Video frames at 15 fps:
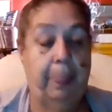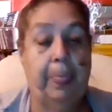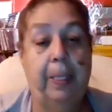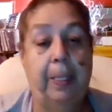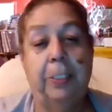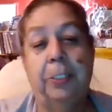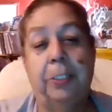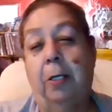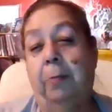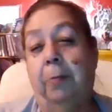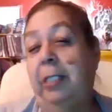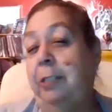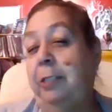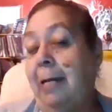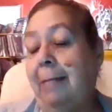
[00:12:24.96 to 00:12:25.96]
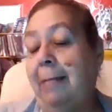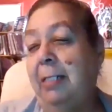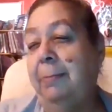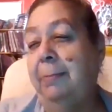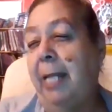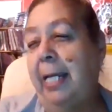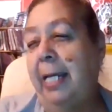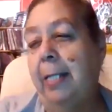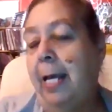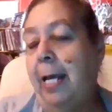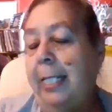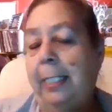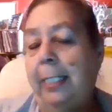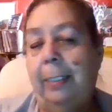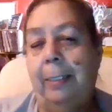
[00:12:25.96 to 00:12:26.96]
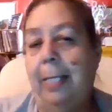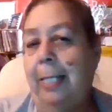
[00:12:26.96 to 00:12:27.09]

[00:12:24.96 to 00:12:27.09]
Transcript: So are we traveling by night?